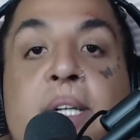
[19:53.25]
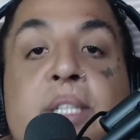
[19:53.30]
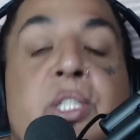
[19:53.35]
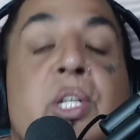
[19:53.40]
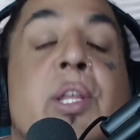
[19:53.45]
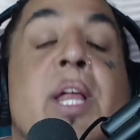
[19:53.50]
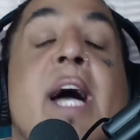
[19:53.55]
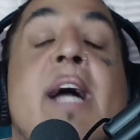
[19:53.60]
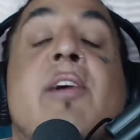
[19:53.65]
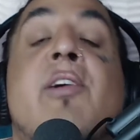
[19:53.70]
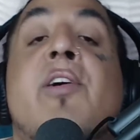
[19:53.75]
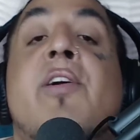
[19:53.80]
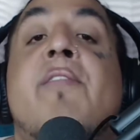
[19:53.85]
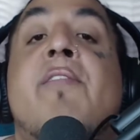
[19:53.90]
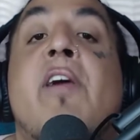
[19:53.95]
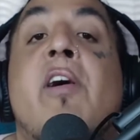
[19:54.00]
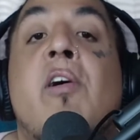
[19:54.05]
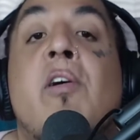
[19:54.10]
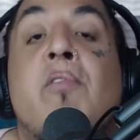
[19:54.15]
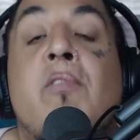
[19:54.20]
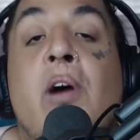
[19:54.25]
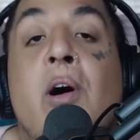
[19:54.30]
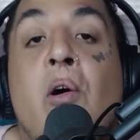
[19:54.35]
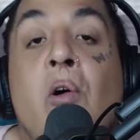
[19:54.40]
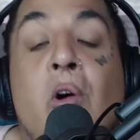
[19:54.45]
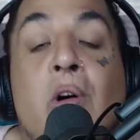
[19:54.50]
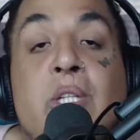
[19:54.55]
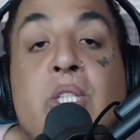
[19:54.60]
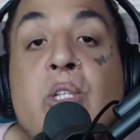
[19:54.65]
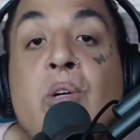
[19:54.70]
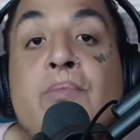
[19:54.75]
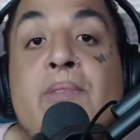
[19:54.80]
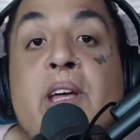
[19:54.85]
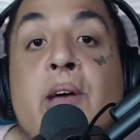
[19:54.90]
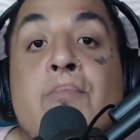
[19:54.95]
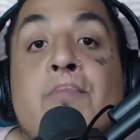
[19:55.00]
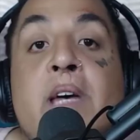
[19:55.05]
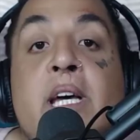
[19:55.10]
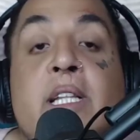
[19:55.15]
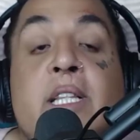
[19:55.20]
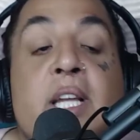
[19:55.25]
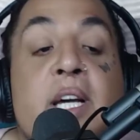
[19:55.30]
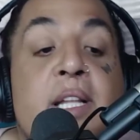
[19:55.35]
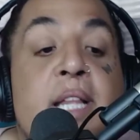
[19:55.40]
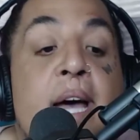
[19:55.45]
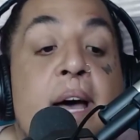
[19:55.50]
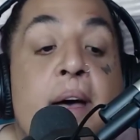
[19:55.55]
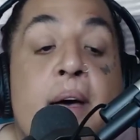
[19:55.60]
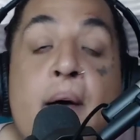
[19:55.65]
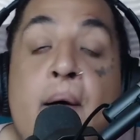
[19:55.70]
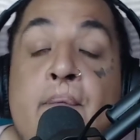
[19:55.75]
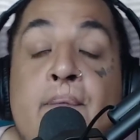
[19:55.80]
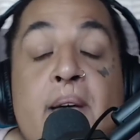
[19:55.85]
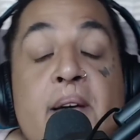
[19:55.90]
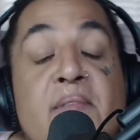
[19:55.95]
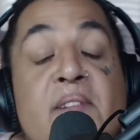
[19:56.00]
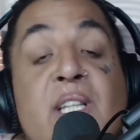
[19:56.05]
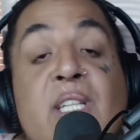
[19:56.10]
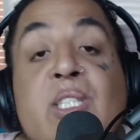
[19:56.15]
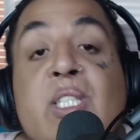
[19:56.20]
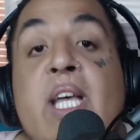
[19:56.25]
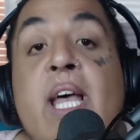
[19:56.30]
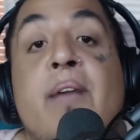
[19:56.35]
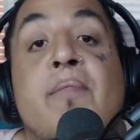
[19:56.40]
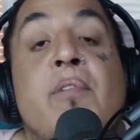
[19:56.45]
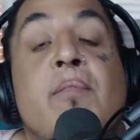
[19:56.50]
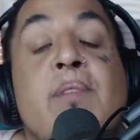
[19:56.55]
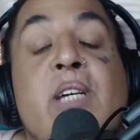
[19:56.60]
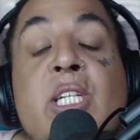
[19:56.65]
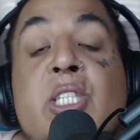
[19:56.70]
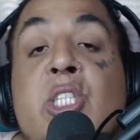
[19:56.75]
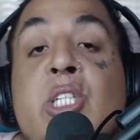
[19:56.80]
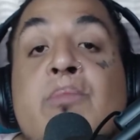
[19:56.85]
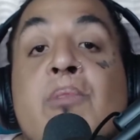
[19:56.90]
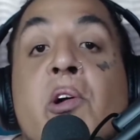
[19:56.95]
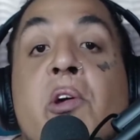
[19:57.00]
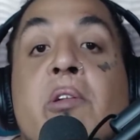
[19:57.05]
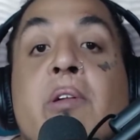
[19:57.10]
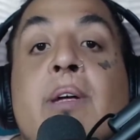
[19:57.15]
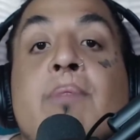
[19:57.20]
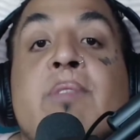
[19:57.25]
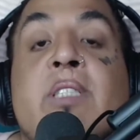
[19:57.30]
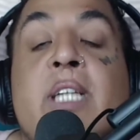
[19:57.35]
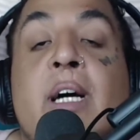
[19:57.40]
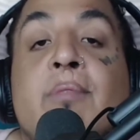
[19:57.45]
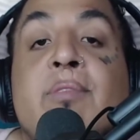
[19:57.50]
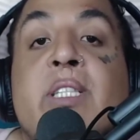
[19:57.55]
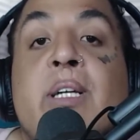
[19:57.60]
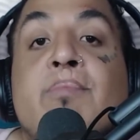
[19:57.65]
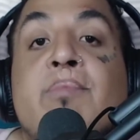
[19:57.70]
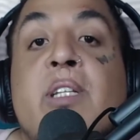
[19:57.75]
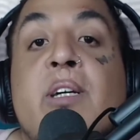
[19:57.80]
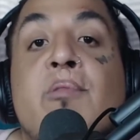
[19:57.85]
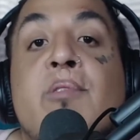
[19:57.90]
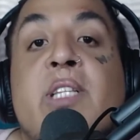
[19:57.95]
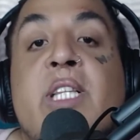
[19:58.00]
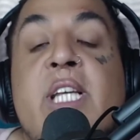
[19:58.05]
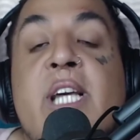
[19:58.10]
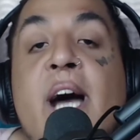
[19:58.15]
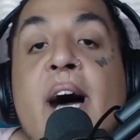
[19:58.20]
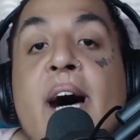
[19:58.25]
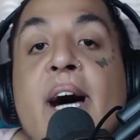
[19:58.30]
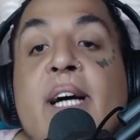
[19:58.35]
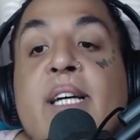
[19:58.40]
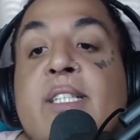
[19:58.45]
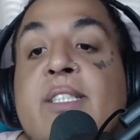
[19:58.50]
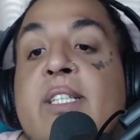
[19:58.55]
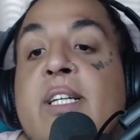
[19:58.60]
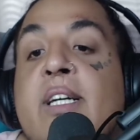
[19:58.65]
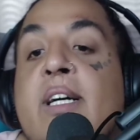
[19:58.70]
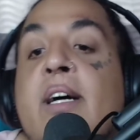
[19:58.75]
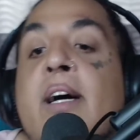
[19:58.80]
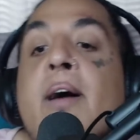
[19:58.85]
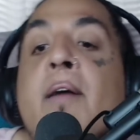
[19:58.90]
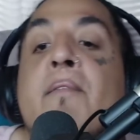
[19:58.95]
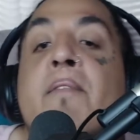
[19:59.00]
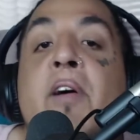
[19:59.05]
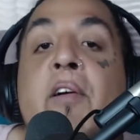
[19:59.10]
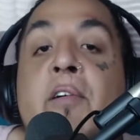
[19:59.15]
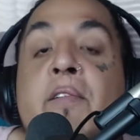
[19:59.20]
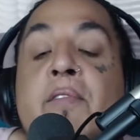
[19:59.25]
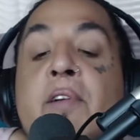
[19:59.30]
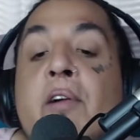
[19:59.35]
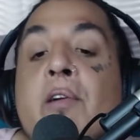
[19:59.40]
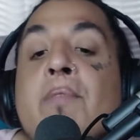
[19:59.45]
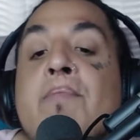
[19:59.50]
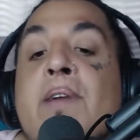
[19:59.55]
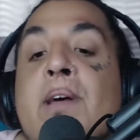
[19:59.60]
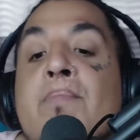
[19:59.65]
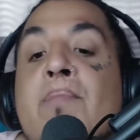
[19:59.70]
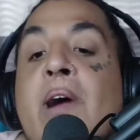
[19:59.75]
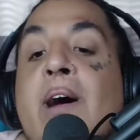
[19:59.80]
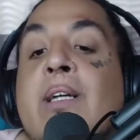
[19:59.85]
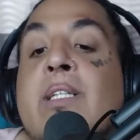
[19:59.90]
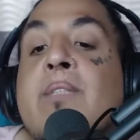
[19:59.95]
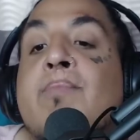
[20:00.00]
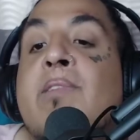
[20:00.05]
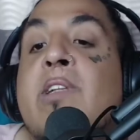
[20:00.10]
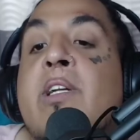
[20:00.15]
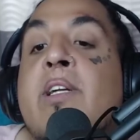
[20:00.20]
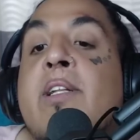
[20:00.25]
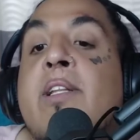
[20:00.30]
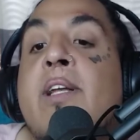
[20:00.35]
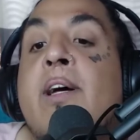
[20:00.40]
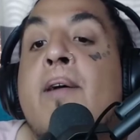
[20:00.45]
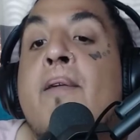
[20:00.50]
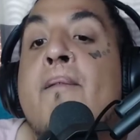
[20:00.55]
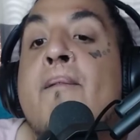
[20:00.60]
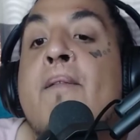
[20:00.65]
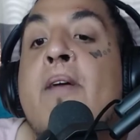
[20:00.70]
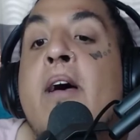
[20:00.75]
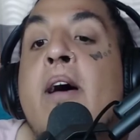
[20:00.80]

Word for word: So that could very well also be a big thing that maybe this came from Kishimoto himself, something with the eyes. Very, very big possibility there.